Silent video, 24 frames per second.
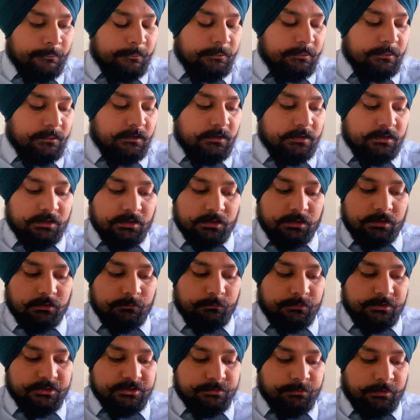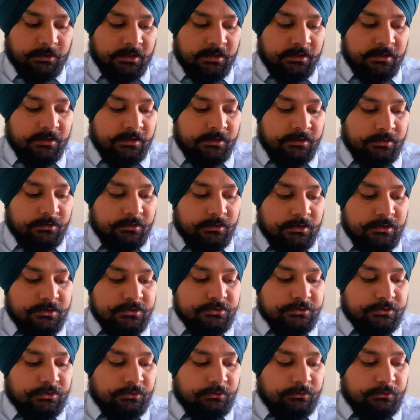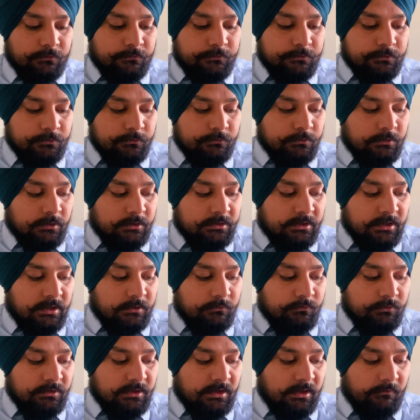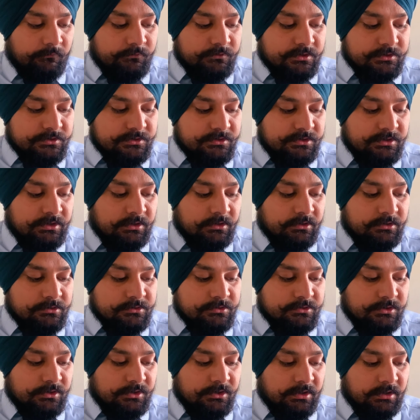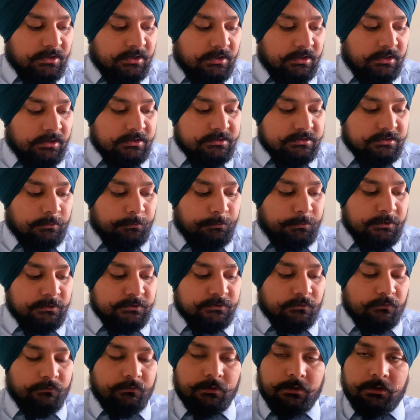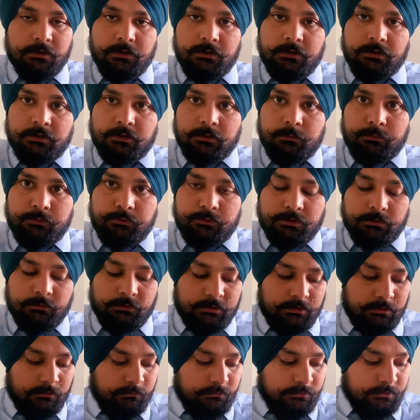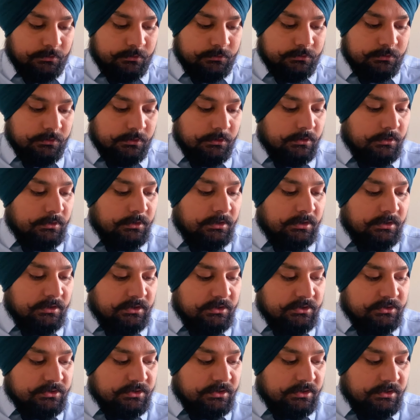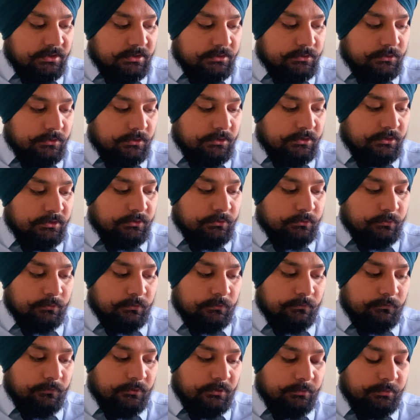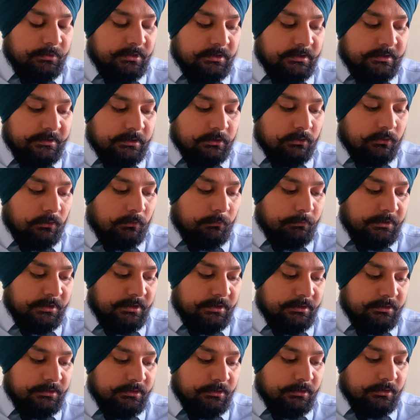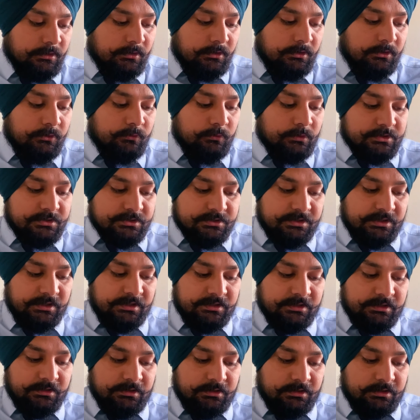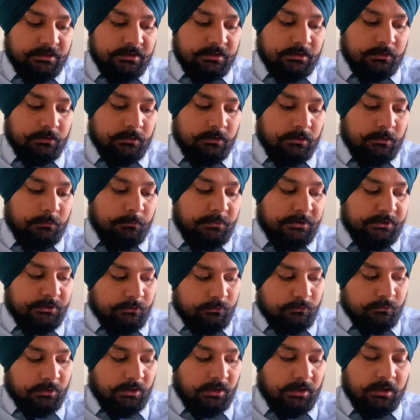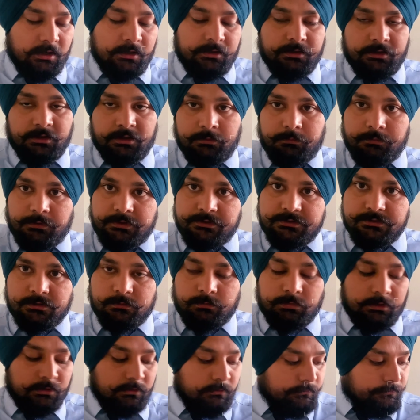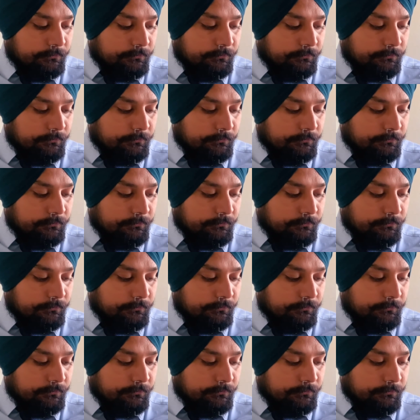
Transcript: The real numbers pi and square root of 2 that we have just seen considering are examples of computable numbers. In each case, the rule would be a little complicated to state in detail, but not hard in principle.